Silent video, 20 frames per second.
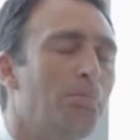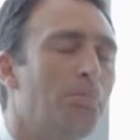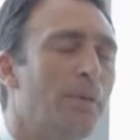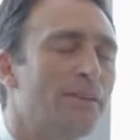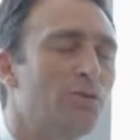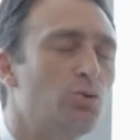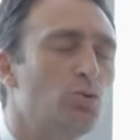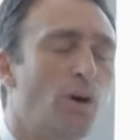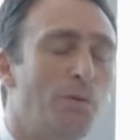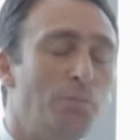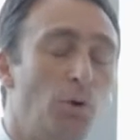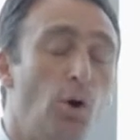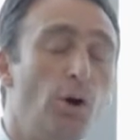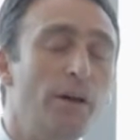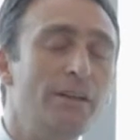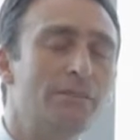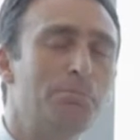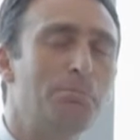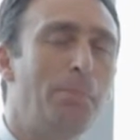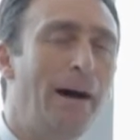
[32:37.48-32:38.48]
But to
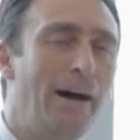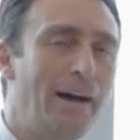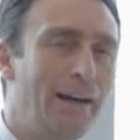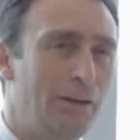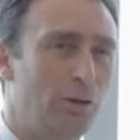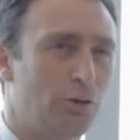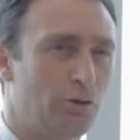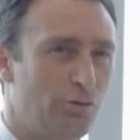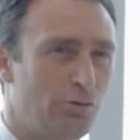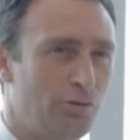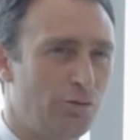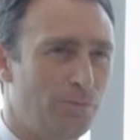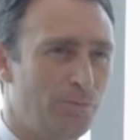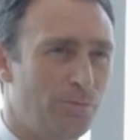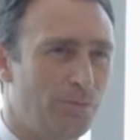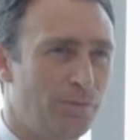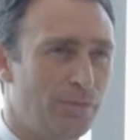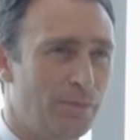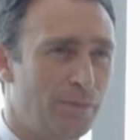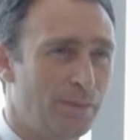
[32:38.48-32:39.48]
avoid pilots
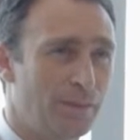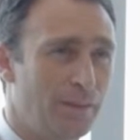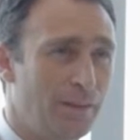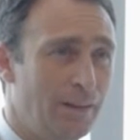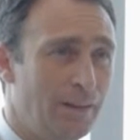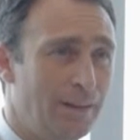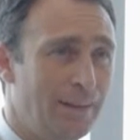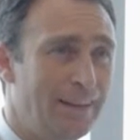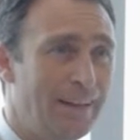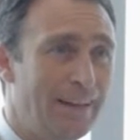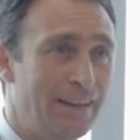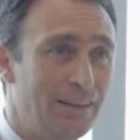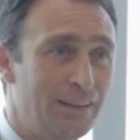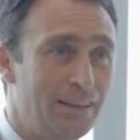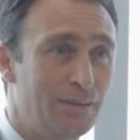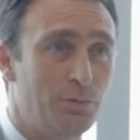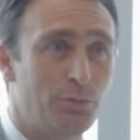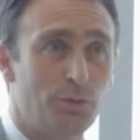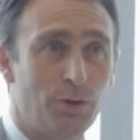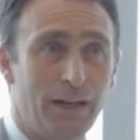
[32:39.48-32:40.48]

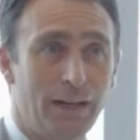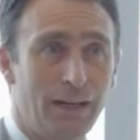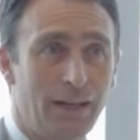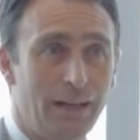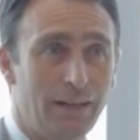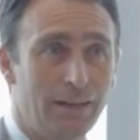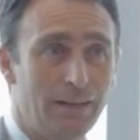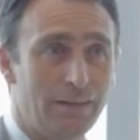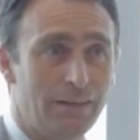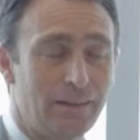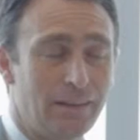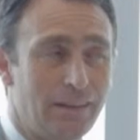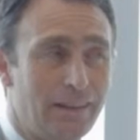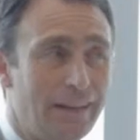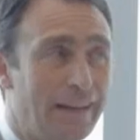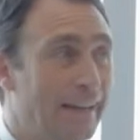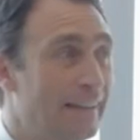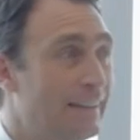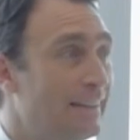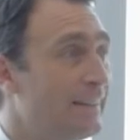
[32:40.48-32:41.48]
getting afraid,
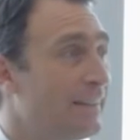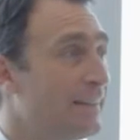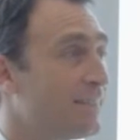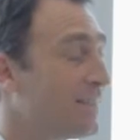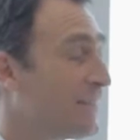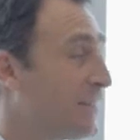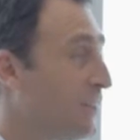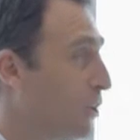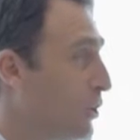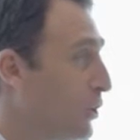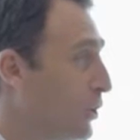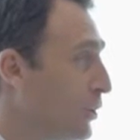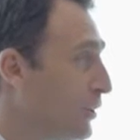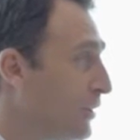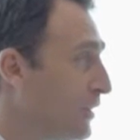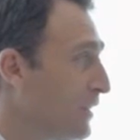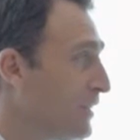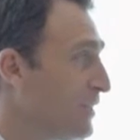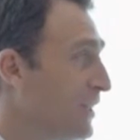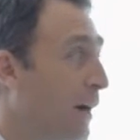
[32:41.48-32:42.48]
getting
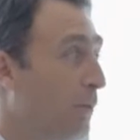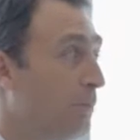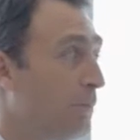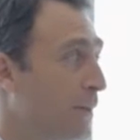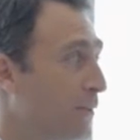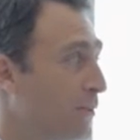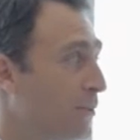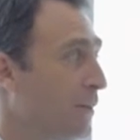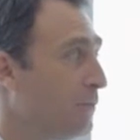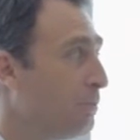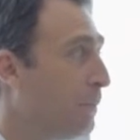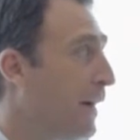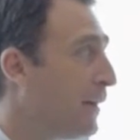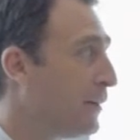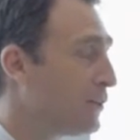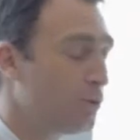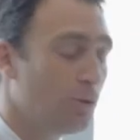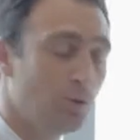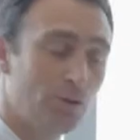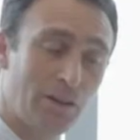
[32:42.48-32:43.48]
scared, jumping on the
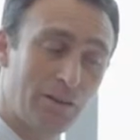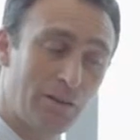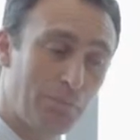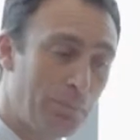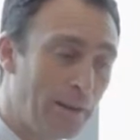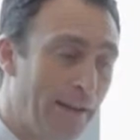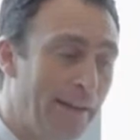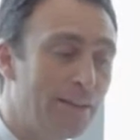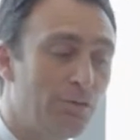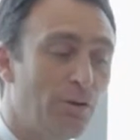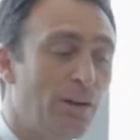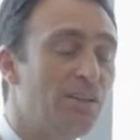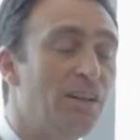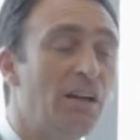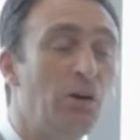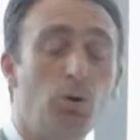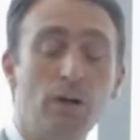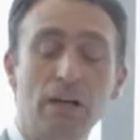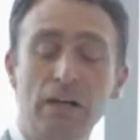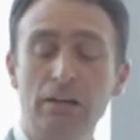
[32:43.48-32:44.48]
parachute on the plane
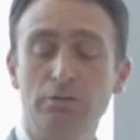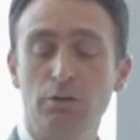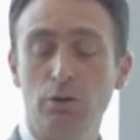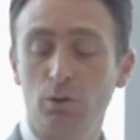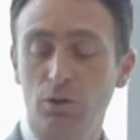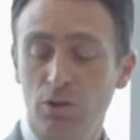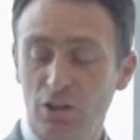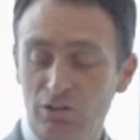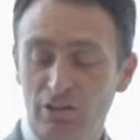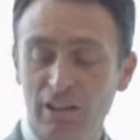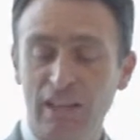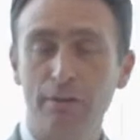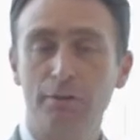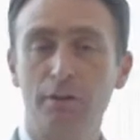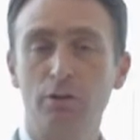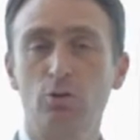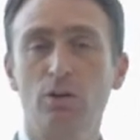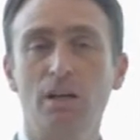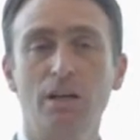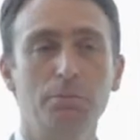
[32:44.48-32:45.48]
crashing, we give you this
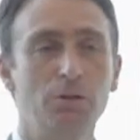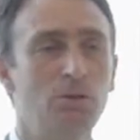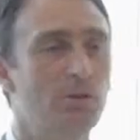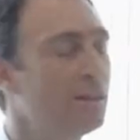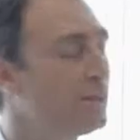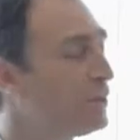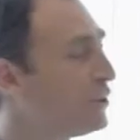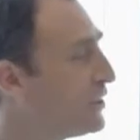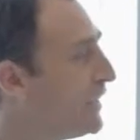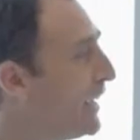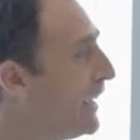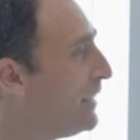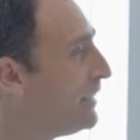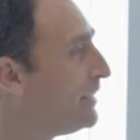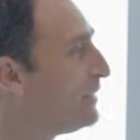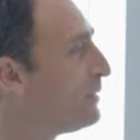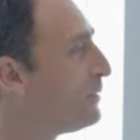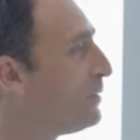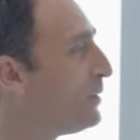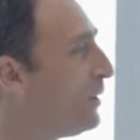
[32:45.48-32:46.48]
lever to keep you
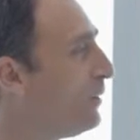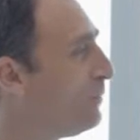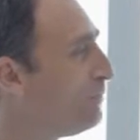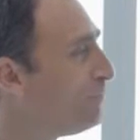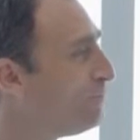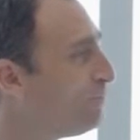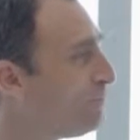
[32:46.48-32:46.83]
entertained, you know?